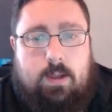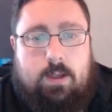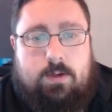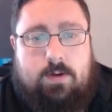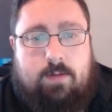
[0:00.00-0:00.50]

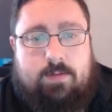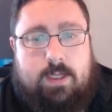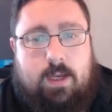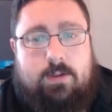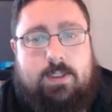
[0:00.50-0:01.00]
Travis
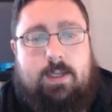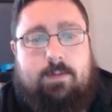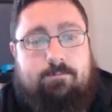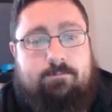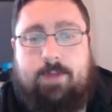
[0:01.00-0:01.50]
Kelce,
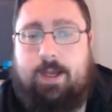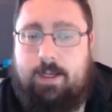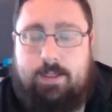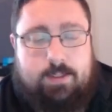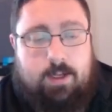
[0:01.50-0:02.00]

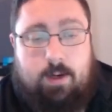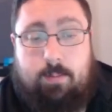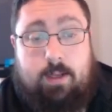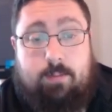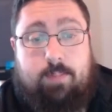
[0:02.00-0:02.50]
he's going to
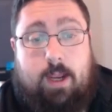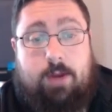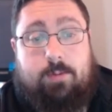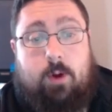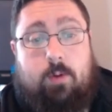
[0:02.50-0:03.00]
be Patrick
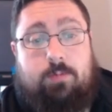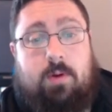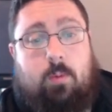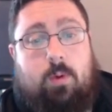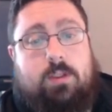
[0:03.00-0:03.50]
Mahomes'
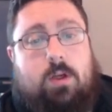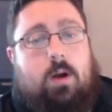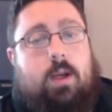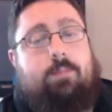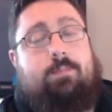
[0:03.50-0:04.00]
#1
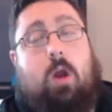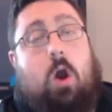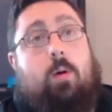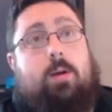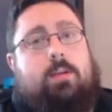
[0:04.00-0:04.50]
target.
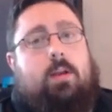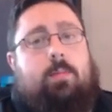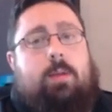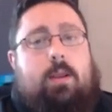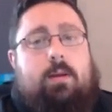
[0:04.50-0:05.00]
Always going to
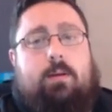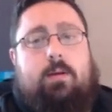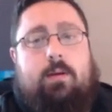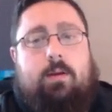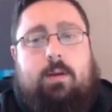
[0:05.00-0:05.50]
be
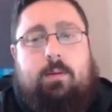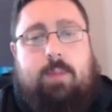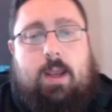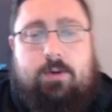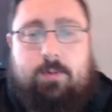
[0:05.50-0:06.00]

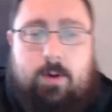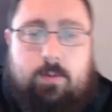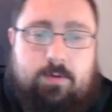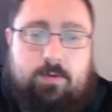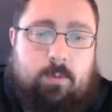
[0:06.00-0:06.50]
Patrick Mahomes'
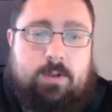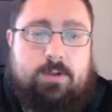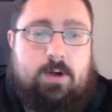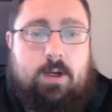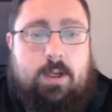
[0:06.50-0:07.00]
#1
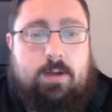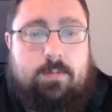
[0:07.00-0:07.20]
target.